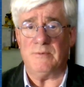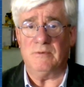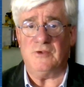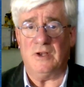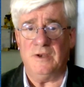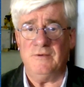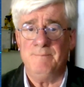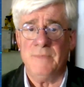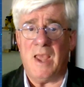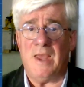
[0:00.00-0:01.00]
resilient.
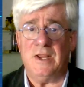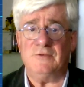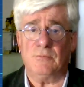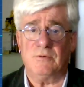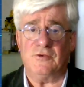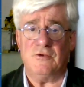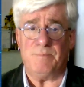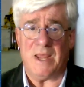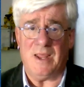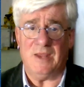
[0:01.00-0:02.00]
And as the Reserve
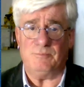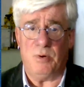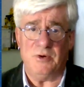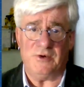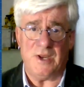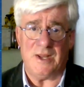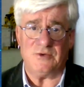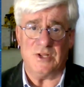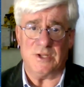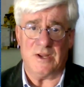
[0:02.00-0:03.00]
Bank has pointed out
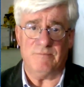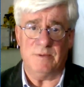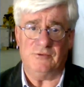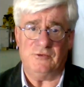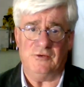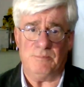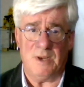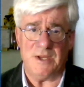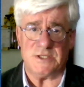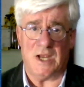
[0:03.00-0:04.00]
to the government's
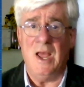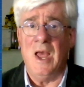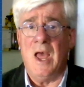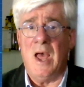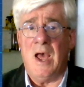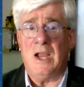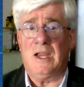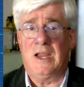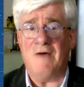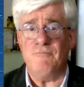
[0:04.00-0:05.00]
displeasure,
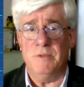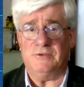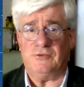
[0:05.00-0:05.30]
government